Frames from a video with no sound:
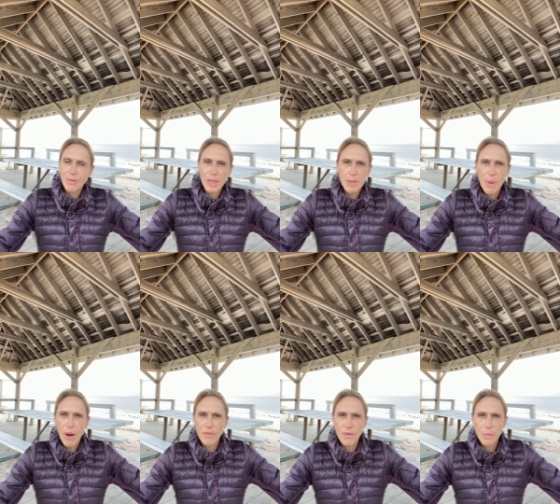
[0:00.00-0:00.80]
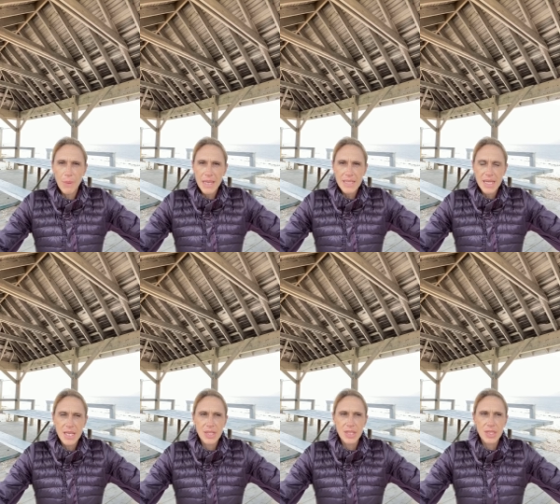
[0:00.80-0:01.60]
really powerful
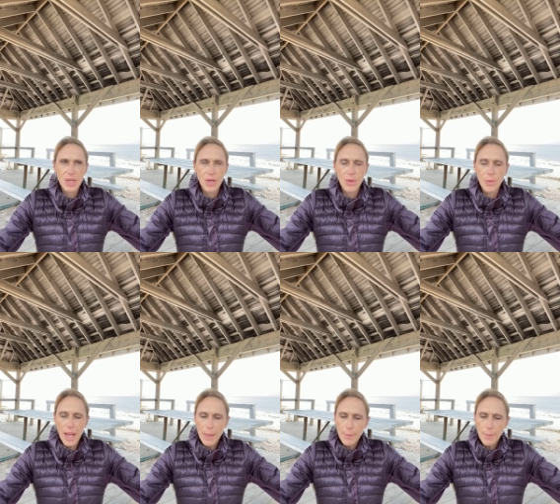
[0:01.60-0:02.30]
meditation to her a while